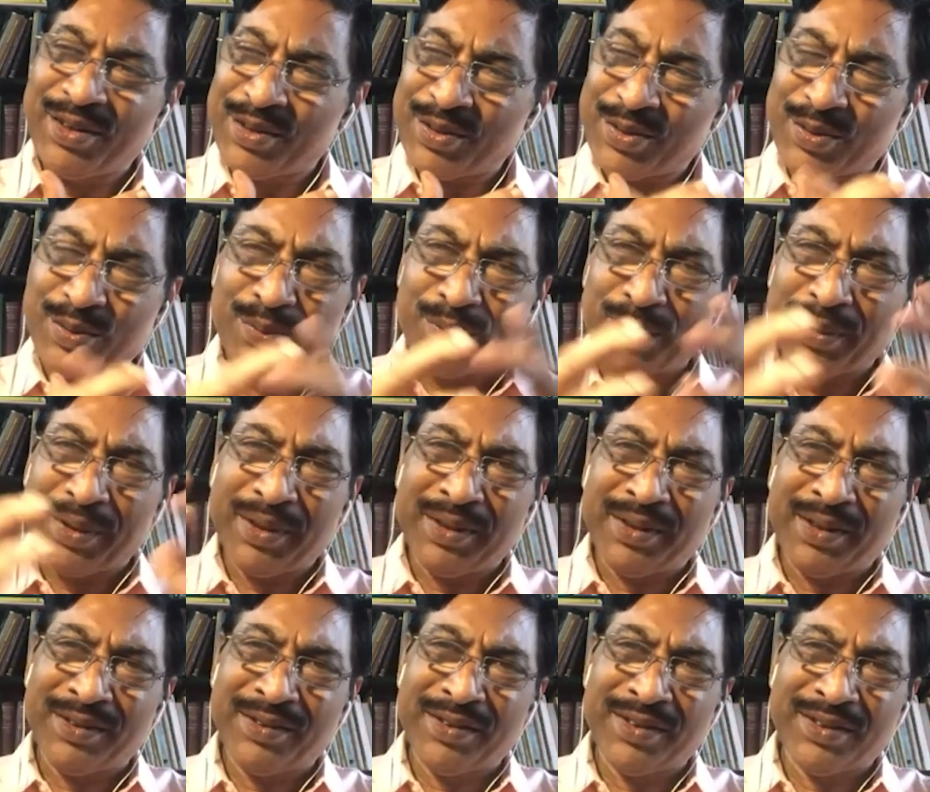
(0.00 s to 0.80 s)
So
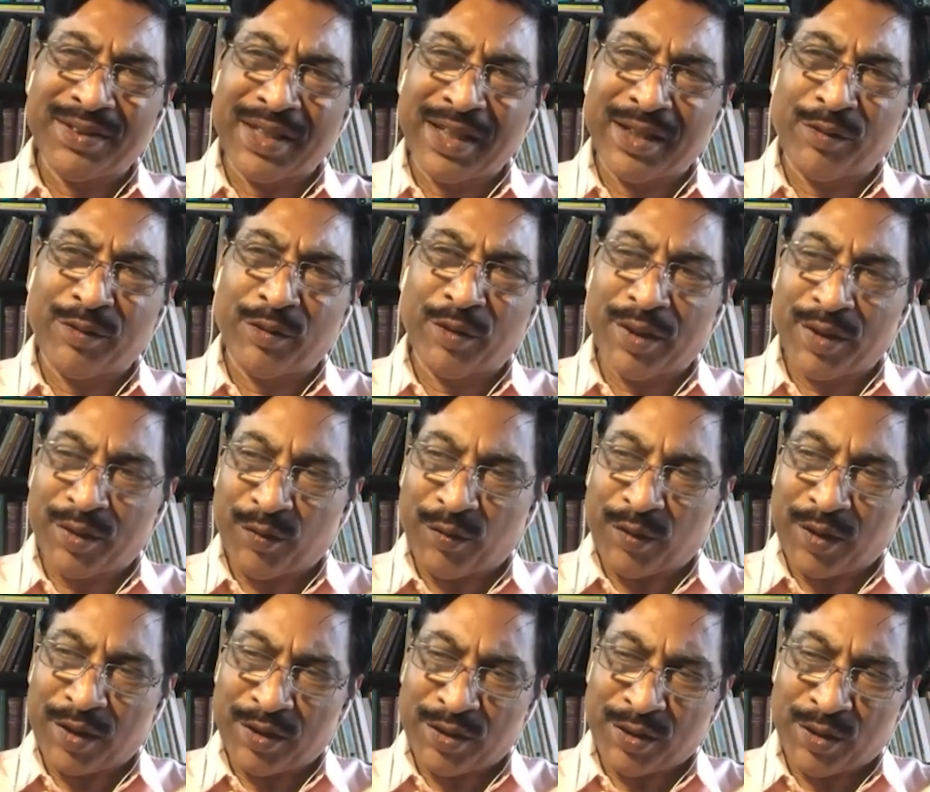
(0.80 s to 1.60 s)
this is that one.
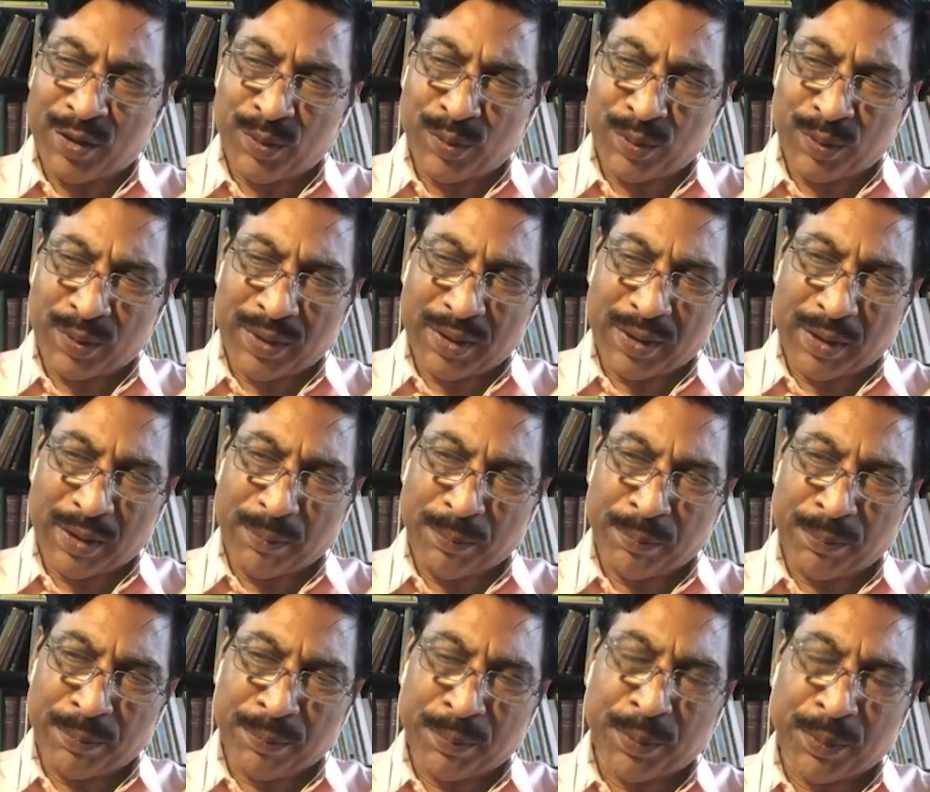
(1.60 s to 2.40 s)
Once you
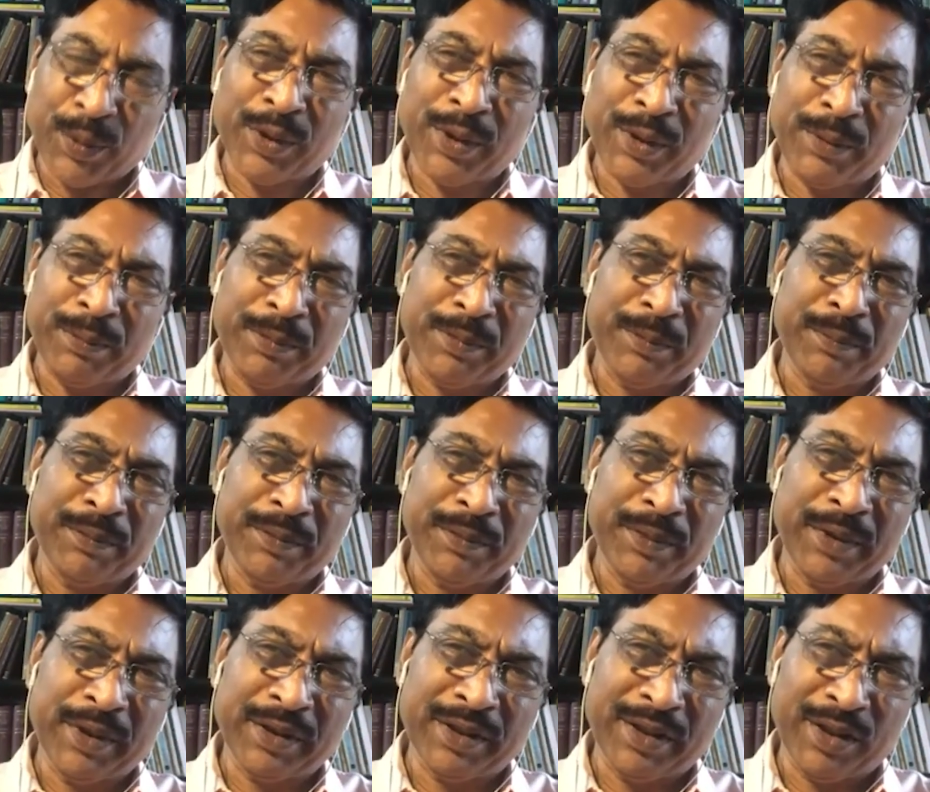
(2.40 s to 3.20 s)
put up
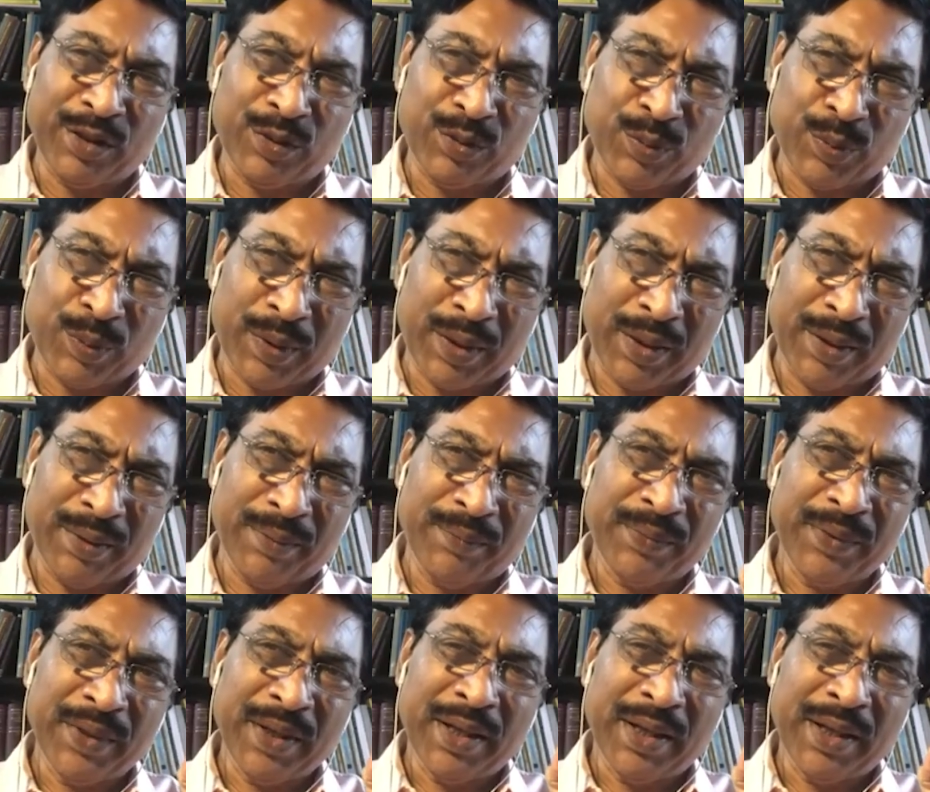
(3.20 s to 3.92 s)
this one,